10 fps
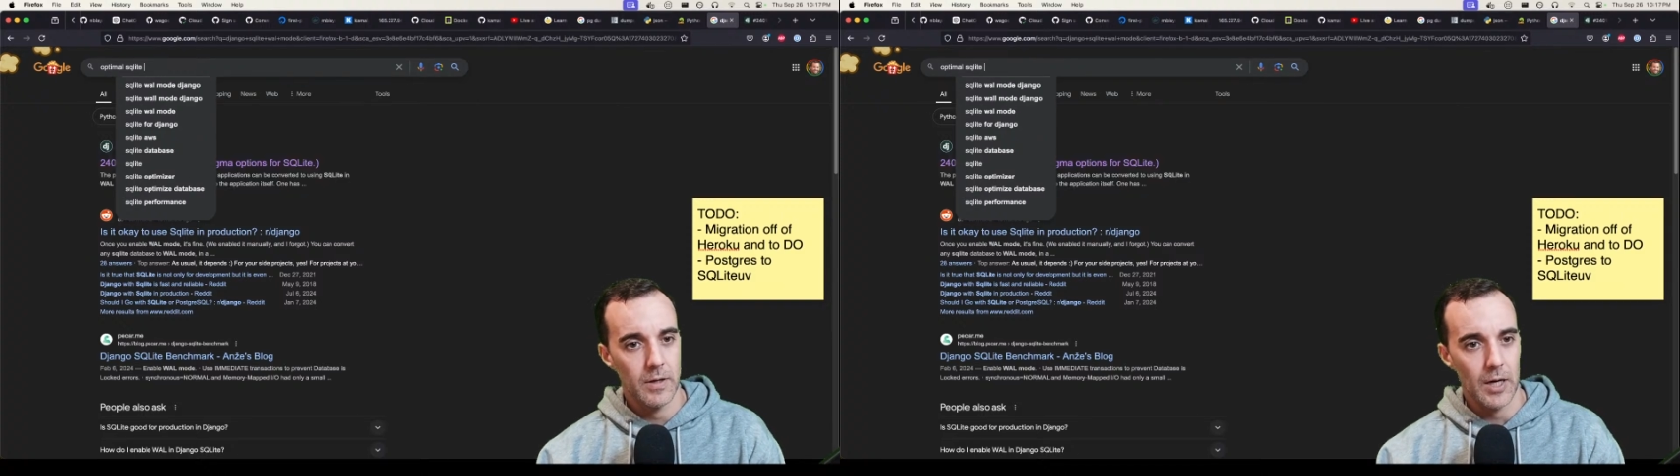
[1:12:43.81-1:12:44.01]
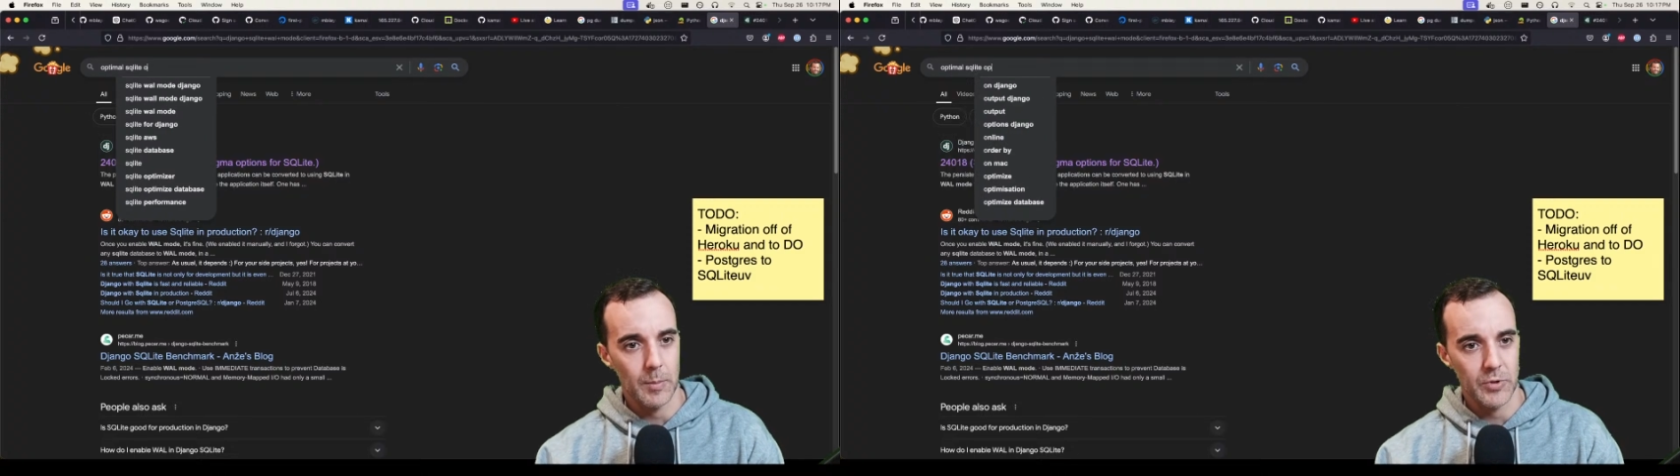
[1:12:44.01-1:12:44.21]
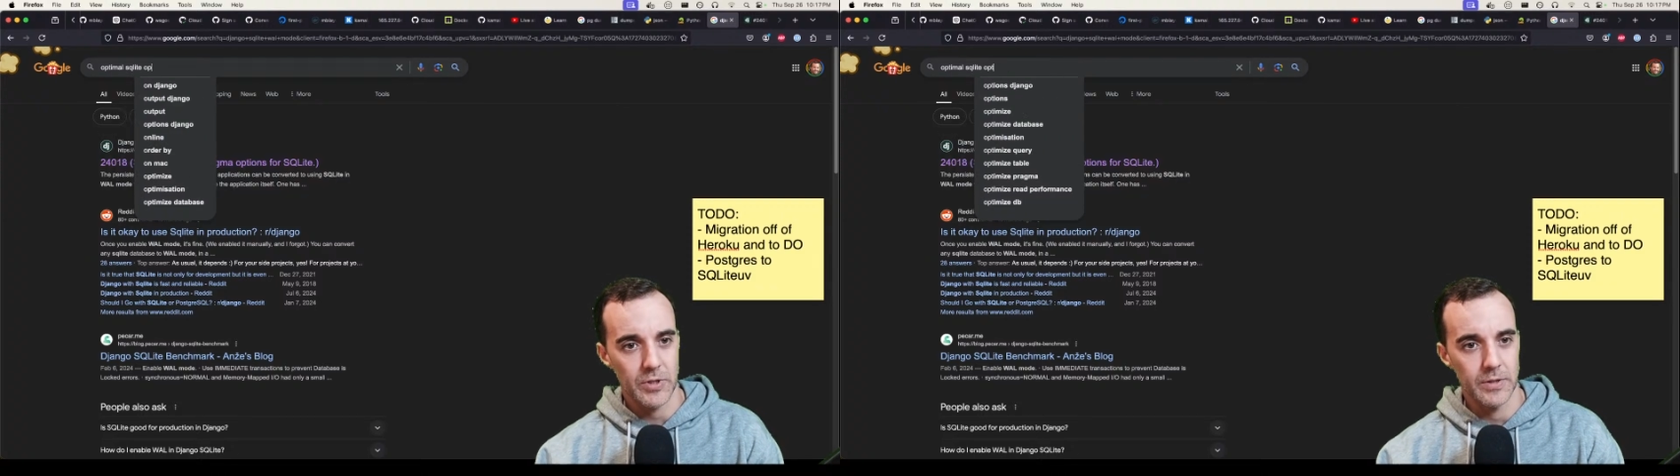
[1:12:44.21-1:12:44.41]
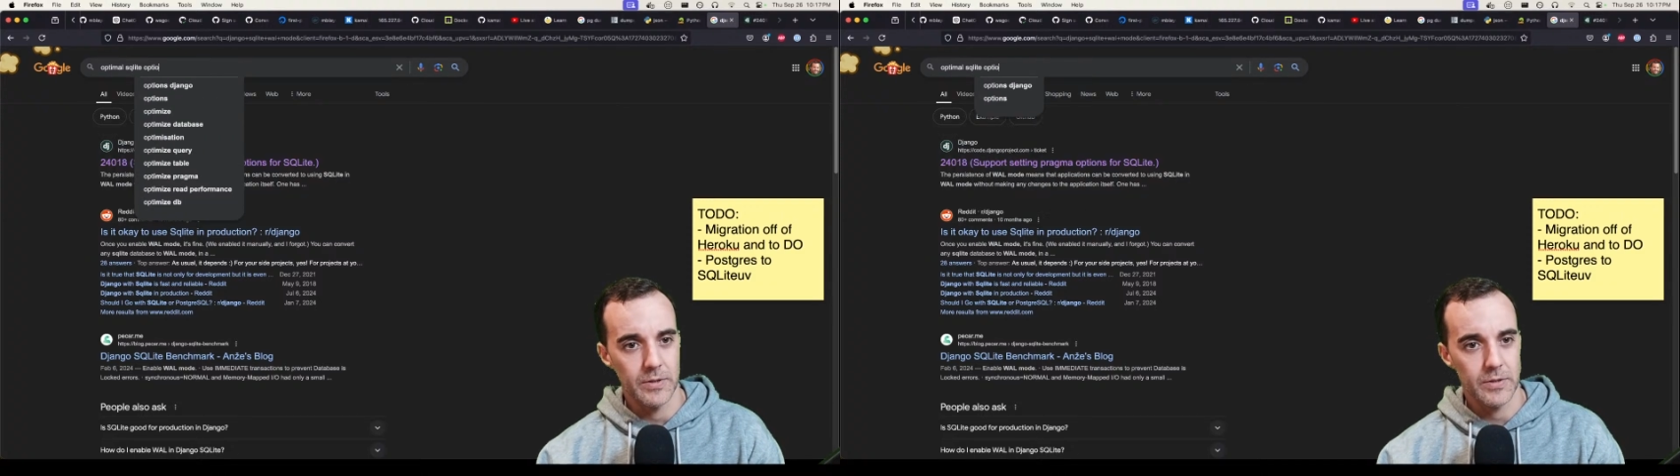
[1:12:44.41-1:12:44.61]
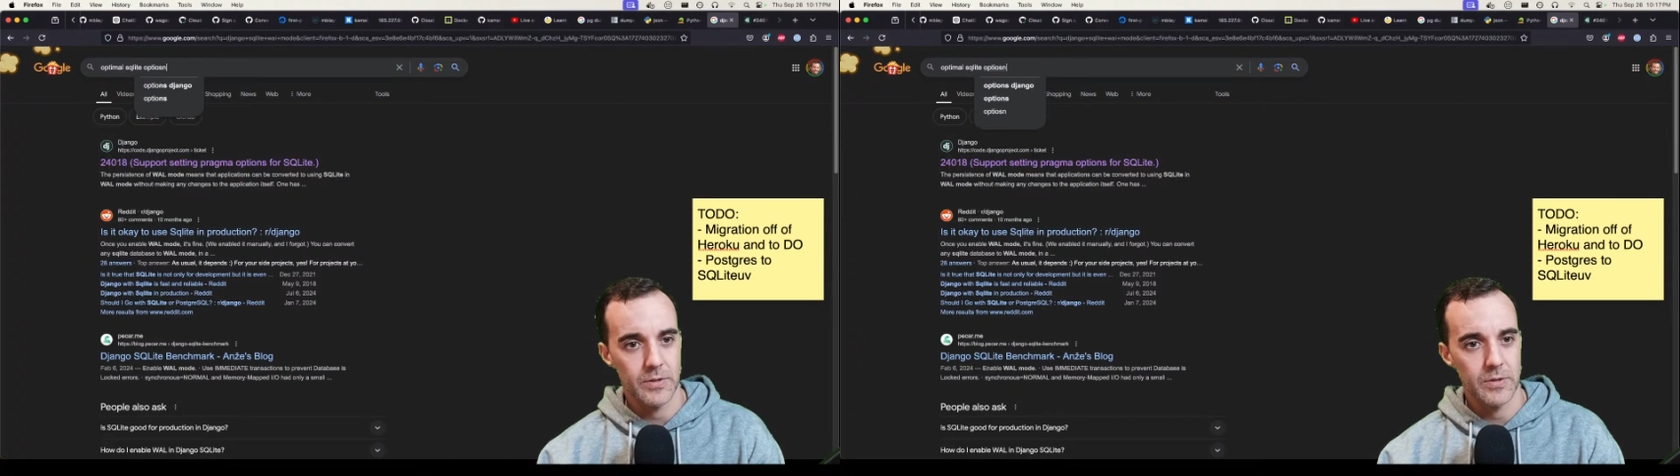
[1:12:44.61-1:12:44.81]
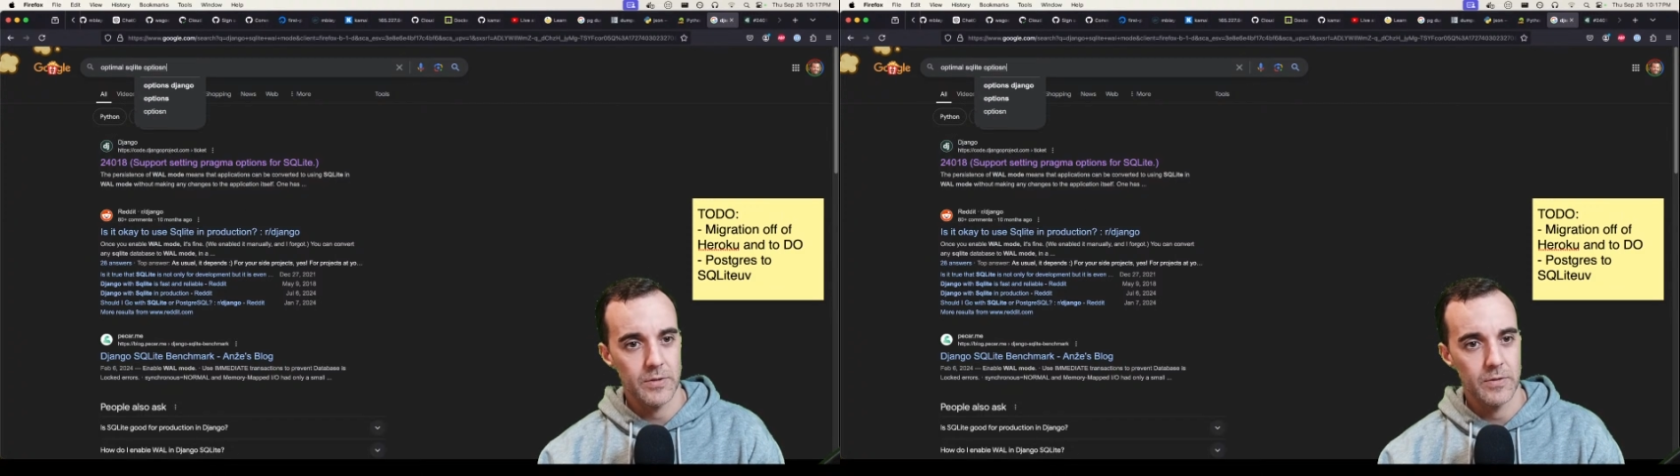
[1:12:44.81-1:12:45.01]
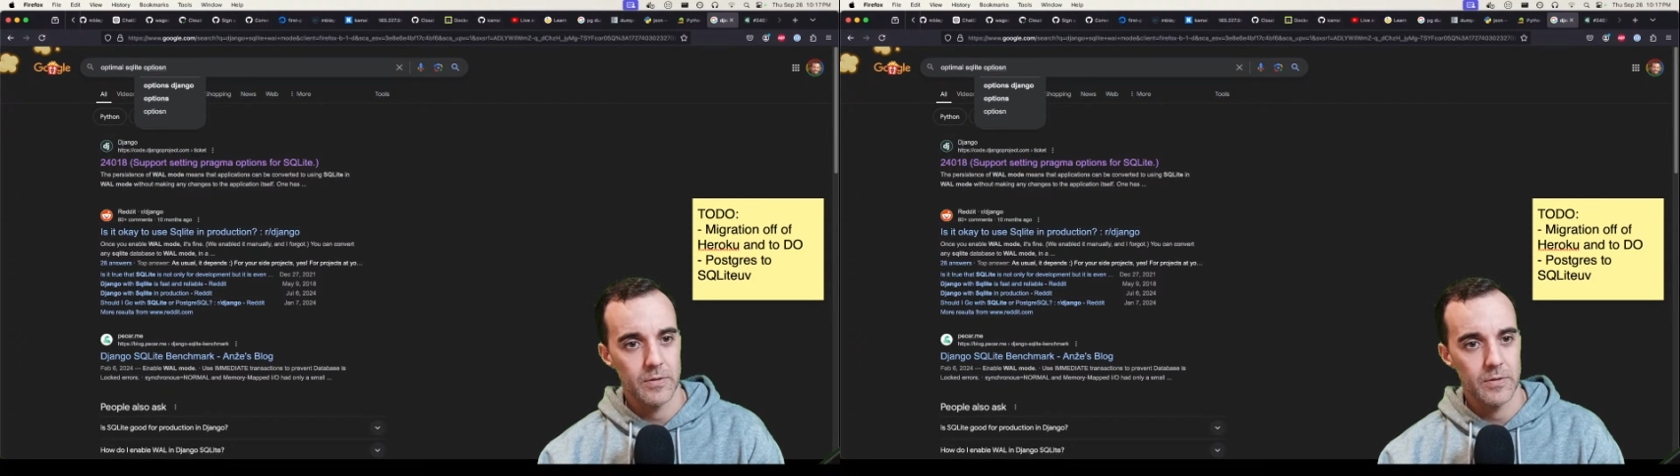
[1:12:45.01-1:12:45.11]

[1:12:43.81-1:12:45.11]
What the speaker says: options.